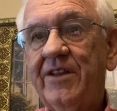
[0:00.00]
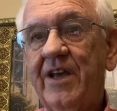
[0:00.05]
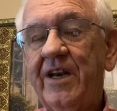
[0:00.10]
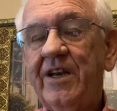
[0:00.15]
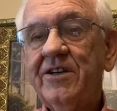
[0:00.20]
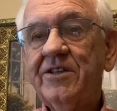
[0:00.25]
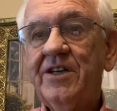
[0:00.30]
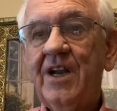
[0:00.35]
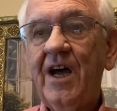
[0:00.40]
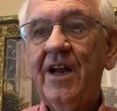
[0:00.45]
That
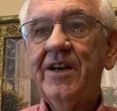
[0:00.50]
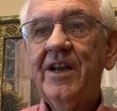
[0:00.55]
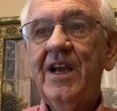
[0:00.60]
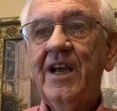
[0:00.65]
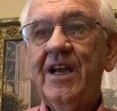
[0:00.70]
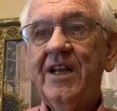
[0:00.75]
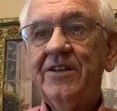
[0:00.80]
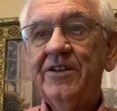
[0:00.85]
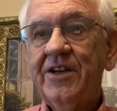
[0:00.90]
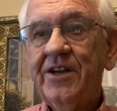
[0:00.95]
is not
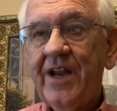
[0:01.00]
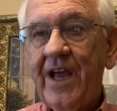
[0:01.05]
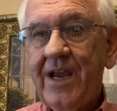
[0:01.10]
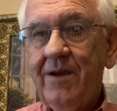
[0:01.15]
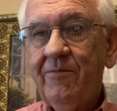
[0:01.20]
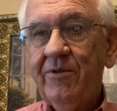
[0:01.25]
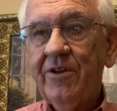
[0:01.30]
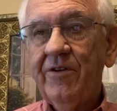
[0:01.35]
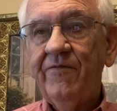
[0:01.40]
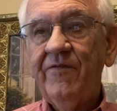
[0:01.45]
in the
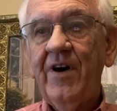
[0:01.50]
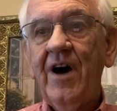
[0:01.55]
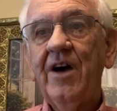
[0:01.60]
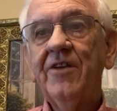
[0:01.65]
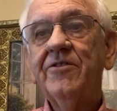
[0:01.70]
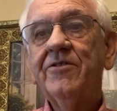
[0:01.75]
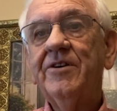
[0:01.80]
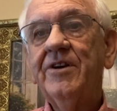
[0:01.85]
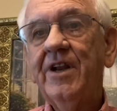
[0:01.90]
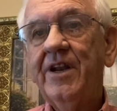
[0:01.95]
name of the
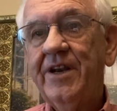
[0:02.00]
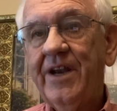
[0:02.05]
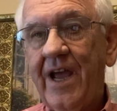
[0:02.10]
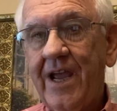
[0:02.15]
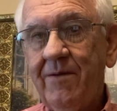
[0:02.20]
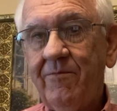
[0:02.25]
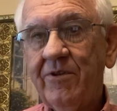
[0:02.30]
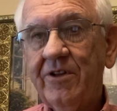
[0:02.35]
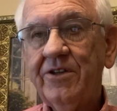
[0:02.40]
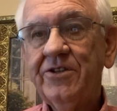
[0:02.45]
Father, in the
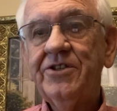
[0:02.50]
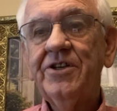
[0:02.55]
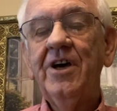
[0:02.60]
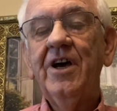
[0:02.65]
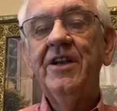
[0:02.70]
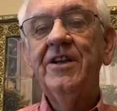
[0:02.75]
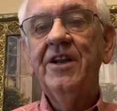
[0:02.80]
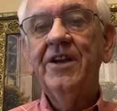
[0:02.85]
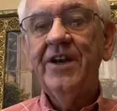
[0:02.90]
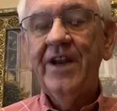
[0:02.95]
name of the
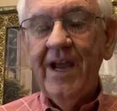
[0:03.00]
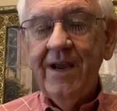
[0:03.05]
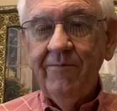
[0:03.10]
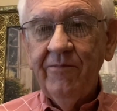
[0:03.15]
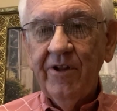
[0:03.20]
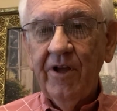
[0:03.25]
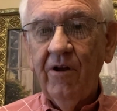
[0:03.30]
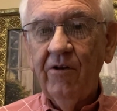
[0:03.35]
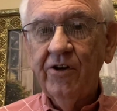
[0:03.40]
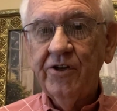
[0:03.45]
Son, the name
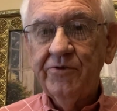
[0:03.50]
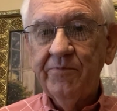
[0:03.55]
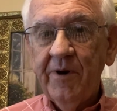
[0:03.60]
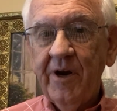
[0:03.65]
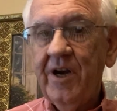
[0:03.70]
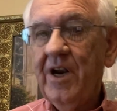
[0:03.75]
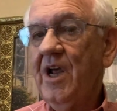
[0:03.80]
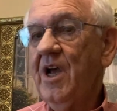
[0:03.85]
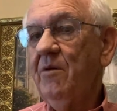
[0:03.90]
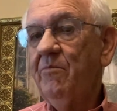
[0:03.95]
of the Holy
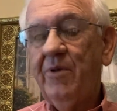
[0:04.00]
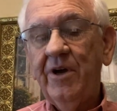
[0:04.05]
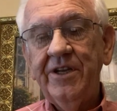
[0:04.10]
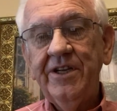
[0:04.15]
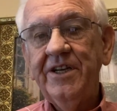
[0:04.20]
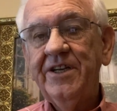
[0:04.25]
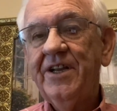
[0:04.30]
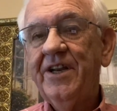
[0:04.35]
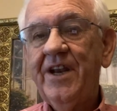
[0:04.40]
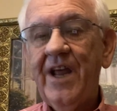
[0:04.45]
Spirit, but
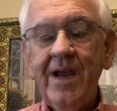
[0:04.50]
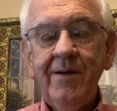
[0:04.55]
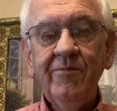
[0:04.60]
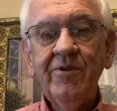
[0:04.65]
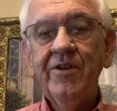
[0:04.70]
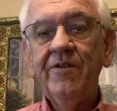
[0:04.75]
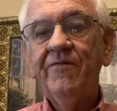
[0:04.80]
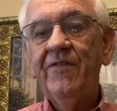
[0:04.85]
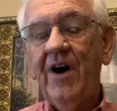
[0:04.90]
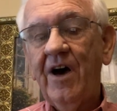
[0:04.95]
in the name of
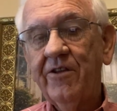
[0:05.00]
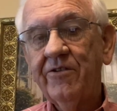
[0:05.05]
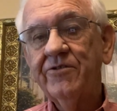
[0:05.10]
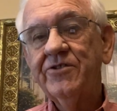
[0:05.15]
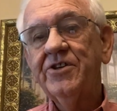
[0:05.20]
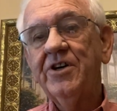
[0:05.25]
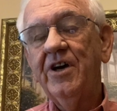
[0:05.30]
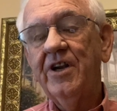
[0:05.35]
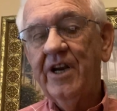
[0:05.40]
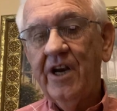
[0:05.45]
the Father,
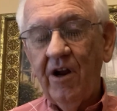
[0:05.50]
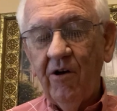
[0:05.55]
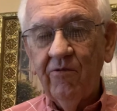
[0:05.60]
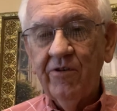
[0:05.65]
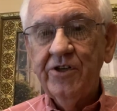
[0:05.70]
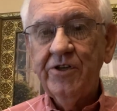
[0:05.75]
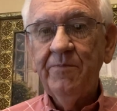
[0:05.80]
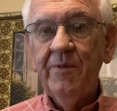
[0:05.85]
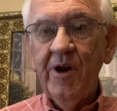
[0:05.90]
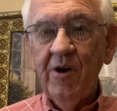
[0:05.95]
Son, and
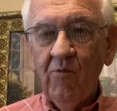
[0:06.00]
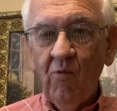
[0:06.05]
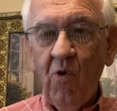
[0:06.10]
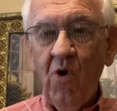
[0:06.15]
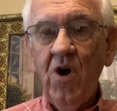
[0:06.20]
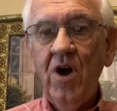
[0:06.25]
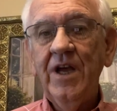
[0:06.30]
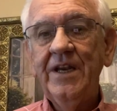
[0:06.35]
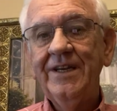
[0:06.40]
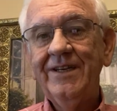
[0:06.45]
Holy Spirit,
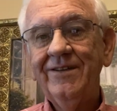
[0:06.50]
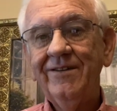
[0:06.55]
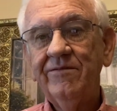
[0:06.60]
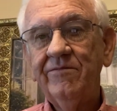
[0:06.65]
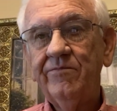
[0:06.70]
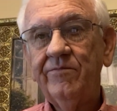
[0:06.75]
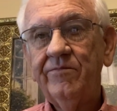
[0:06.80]
one.